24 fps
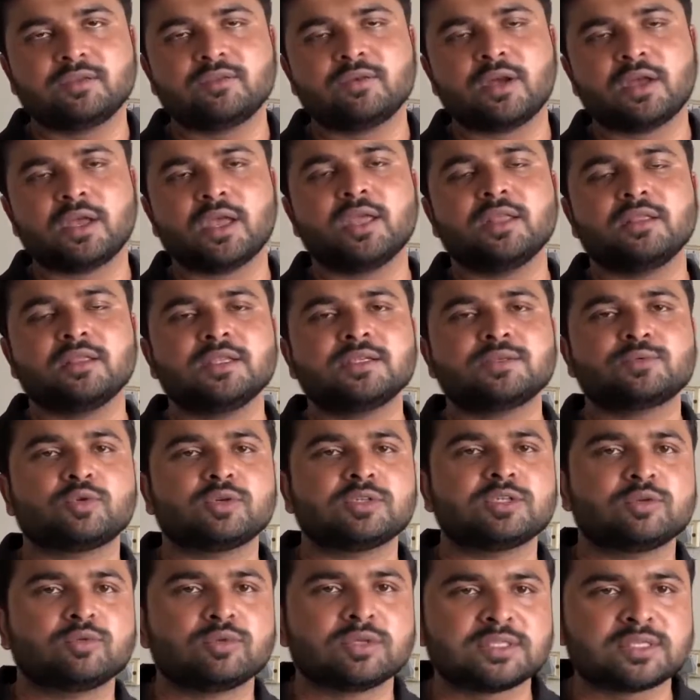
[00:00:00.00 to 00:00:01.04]
So again, this
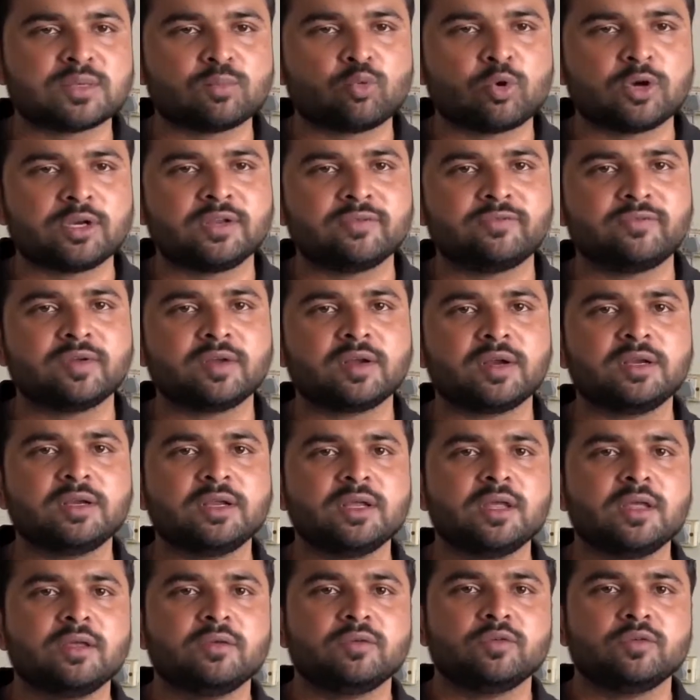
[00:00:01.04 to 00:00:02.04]
question was somewhat difficult.